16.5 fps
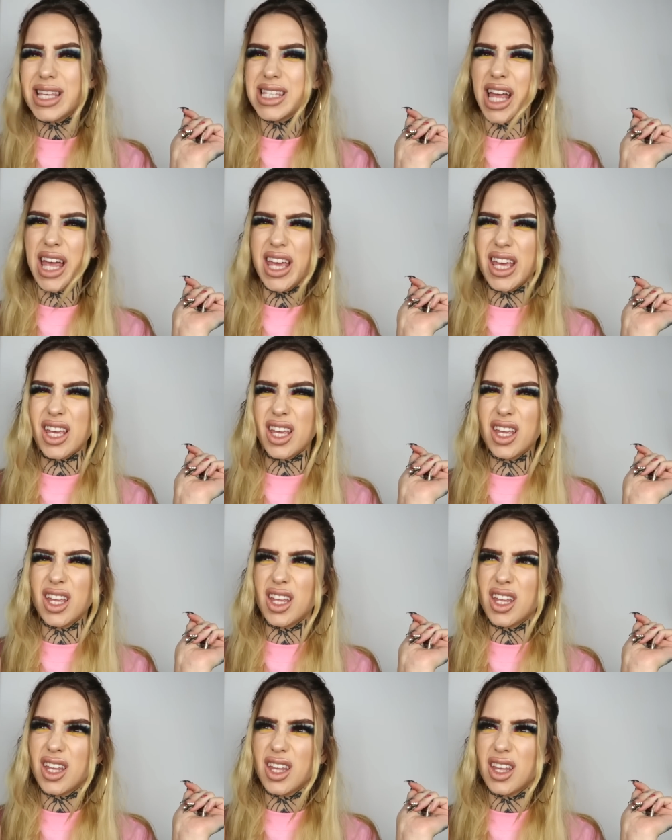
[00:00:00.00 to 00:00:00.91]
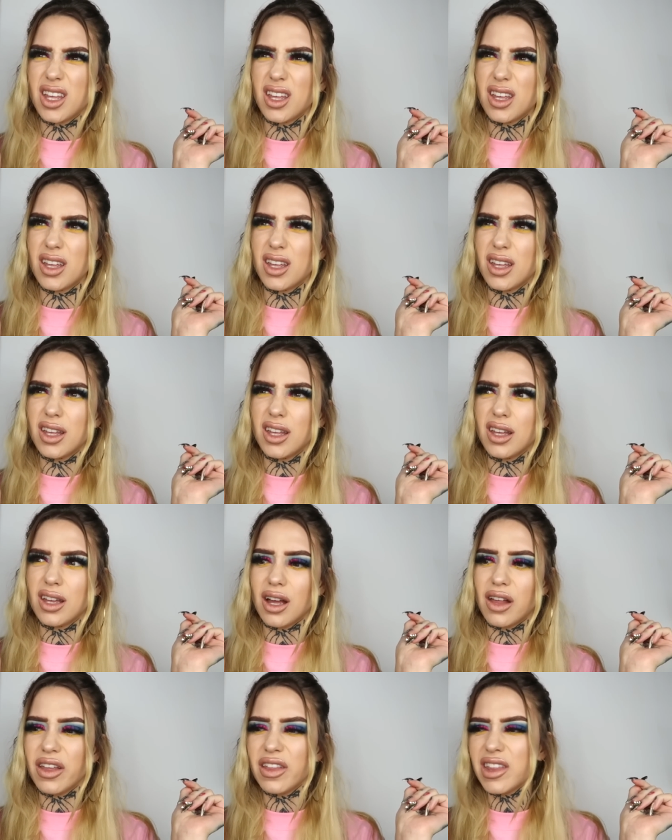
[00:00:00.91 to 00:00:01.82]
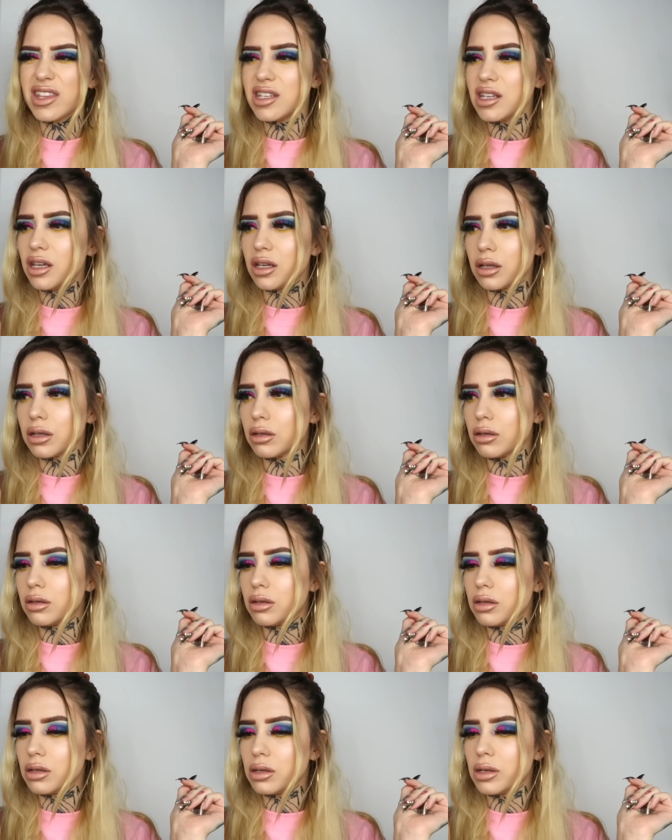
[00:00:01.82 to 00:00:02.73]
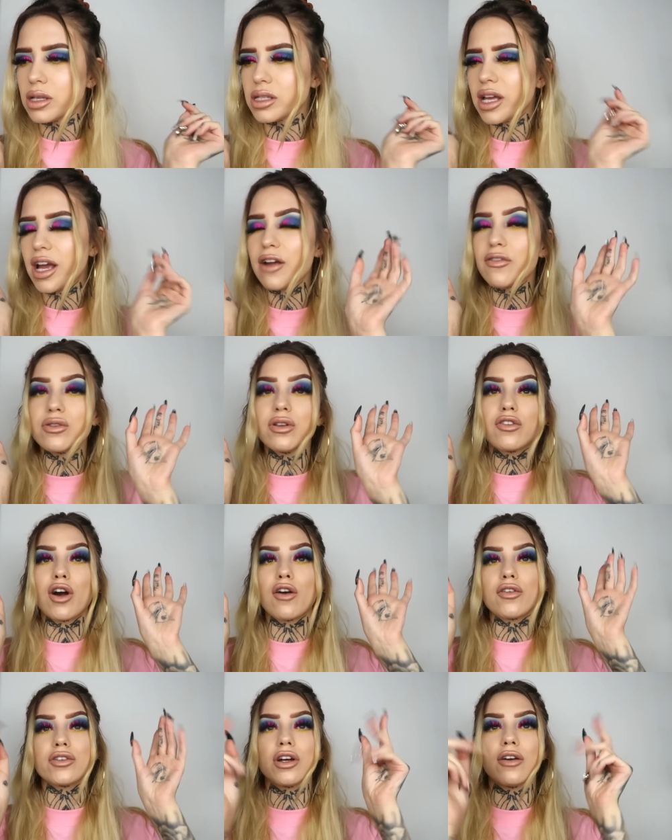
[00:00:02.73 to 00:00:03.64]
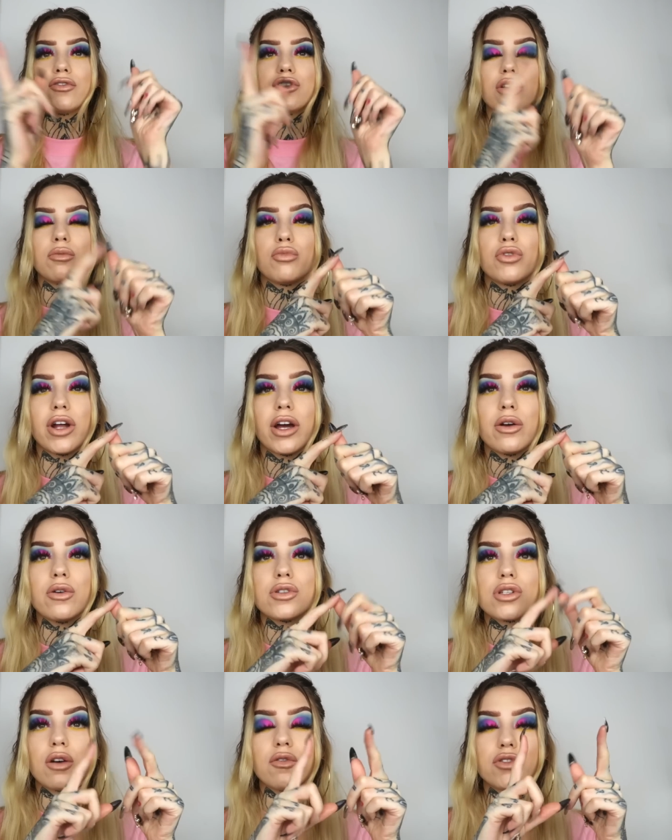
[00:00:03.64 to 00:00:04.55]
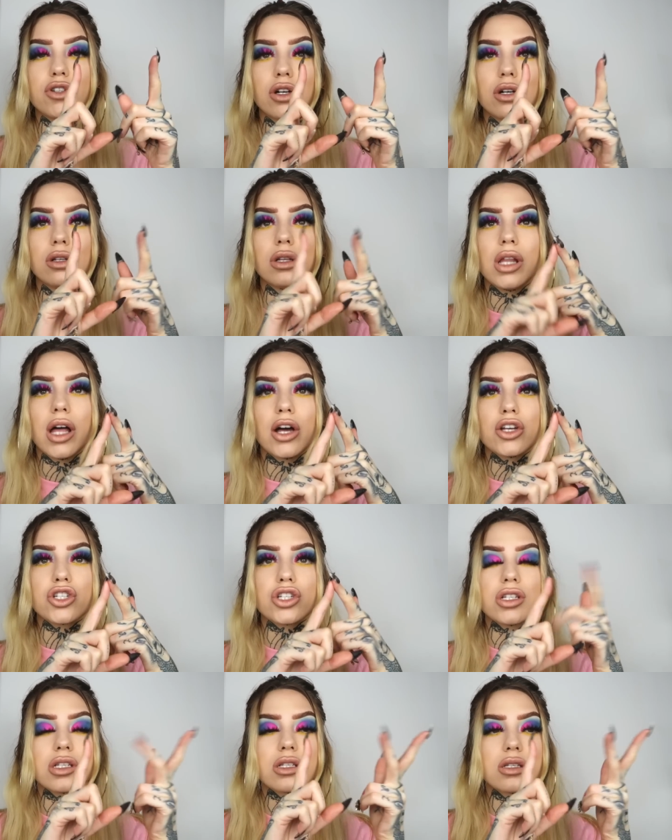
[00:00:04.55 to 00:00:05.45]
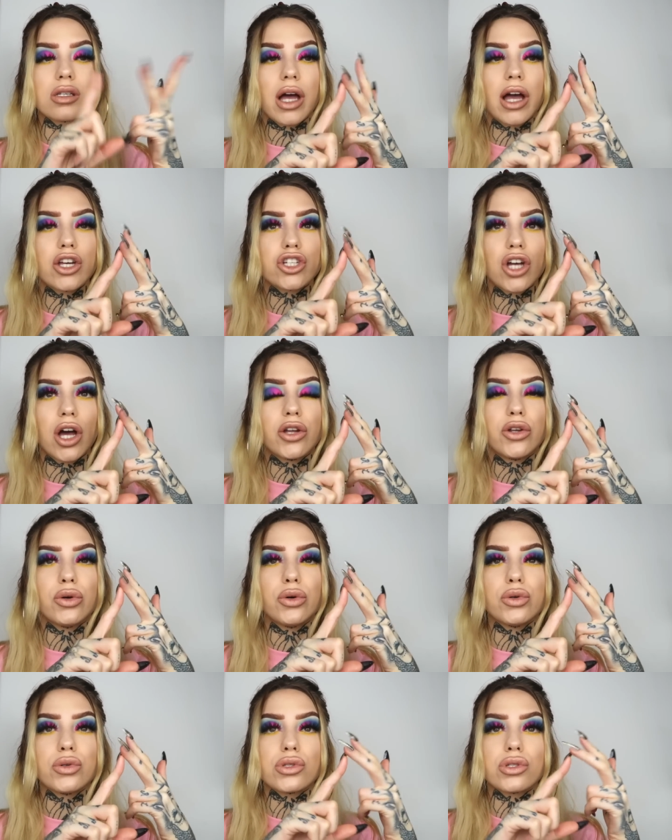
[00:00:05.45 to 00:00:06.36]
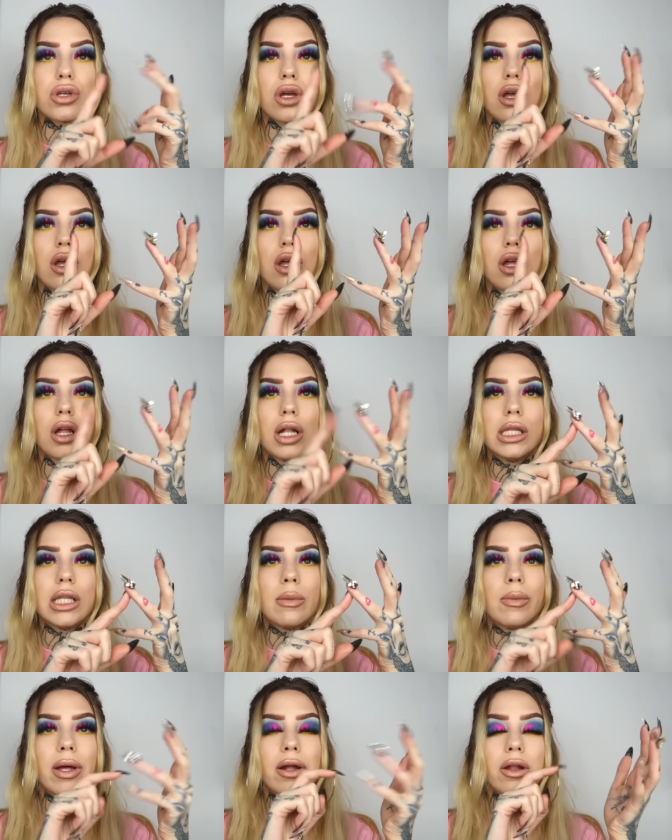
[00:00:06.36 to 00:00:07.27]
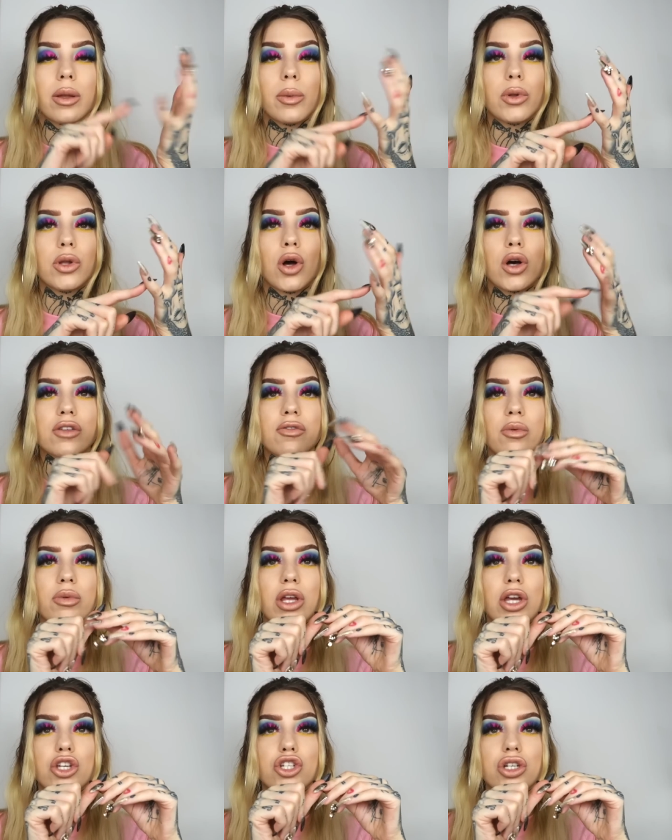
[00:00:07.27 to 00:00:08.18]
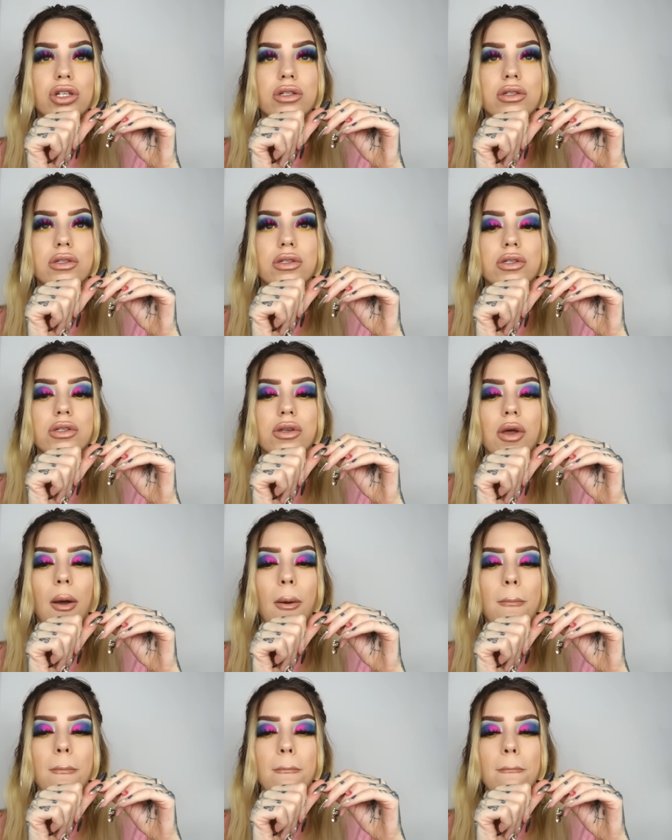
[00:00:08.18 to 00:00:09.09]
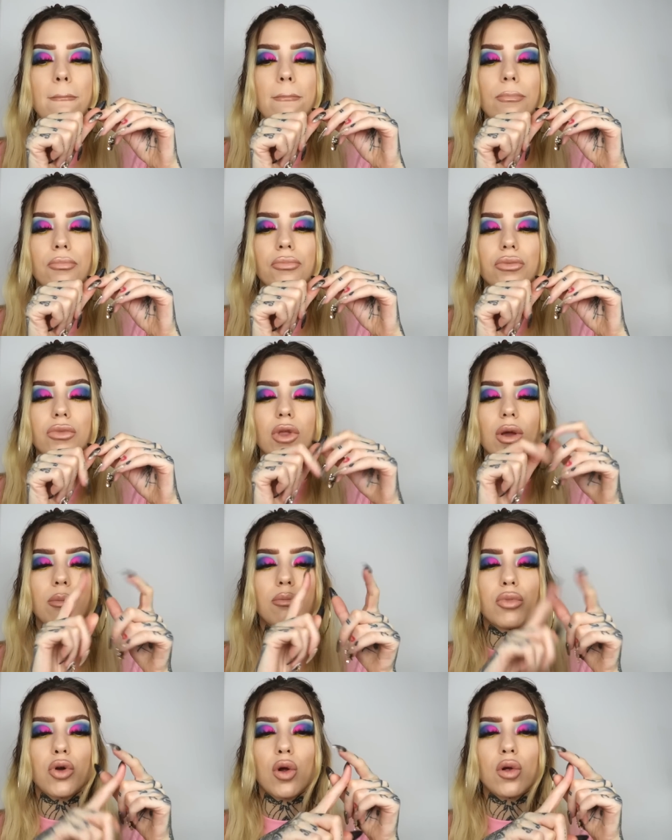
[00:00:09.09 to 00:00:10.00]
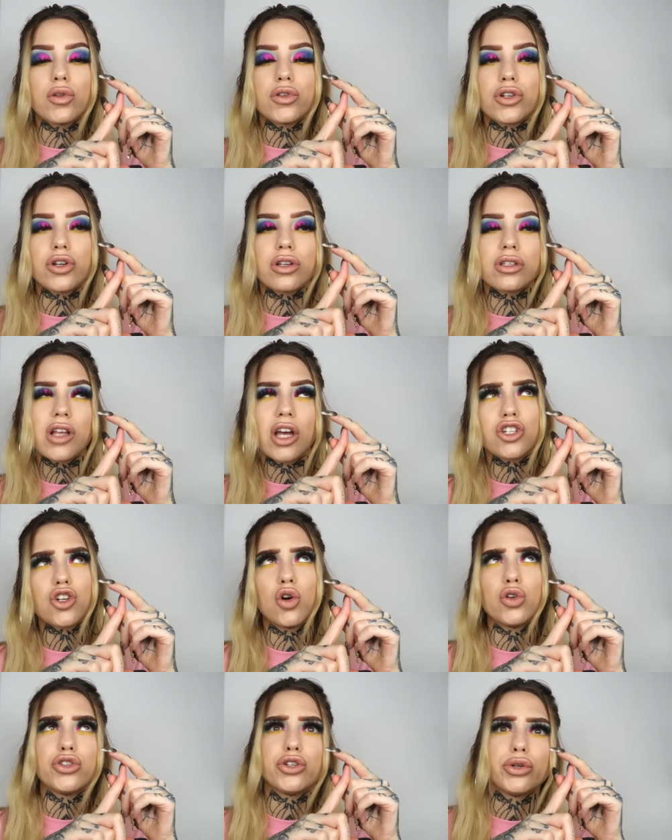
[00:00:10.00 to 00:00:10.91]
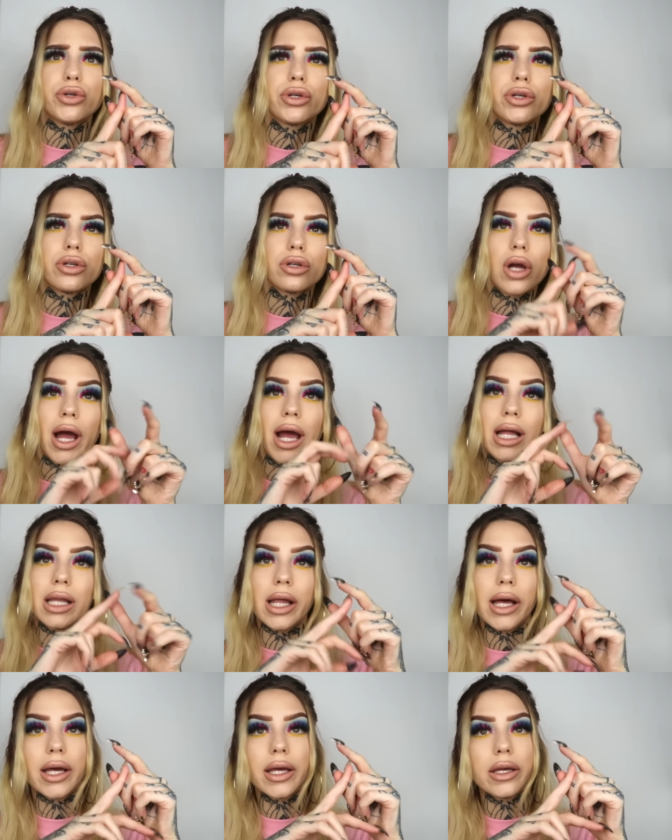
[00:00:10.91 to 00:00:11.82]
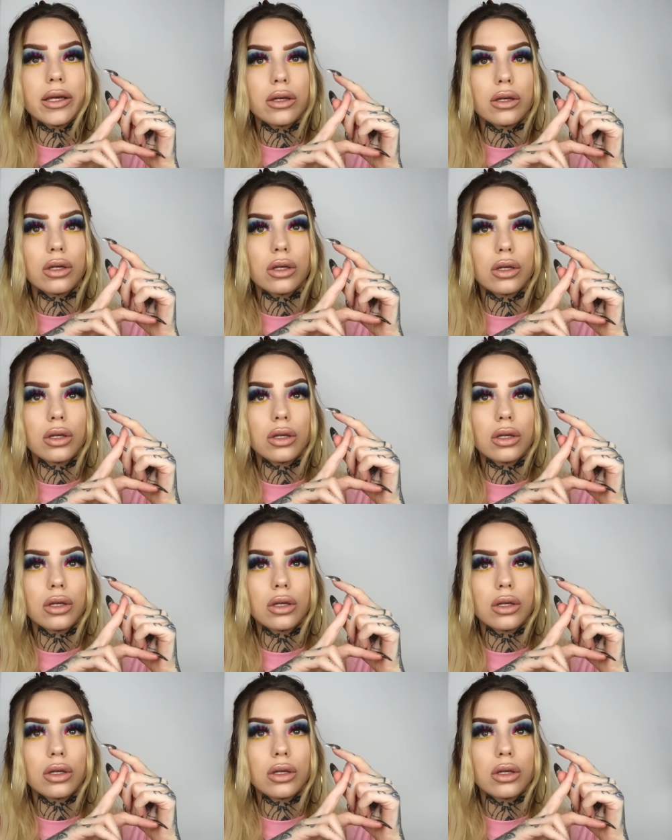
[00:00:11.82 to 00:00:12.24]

Is that it? I think that's it. Is that everything I've covered? I've done brows, I've done lashes, eyeshadows, lip liner, lip gloss, foundations, bronzer slash contour, highlight,